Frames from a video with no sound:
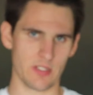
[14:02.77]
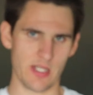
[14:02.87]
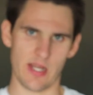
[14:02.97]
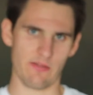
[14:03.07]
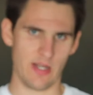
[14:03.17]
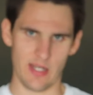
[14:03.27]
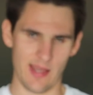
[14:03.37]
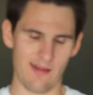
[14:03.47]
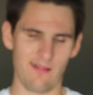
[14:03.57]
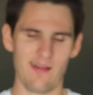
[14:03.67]
looking at right
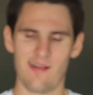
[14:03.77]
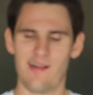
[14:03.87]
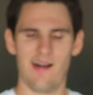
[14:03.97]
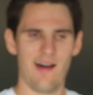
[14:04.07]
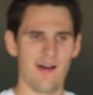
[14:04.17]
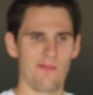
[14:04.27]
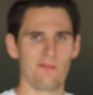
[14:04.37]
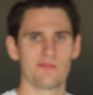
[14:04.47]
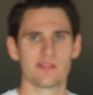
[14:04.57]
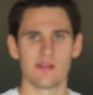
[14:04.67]
now.
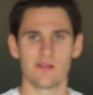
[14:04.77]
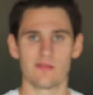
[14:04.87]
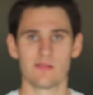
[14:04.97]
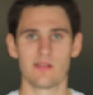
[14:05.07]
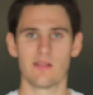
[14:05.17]
So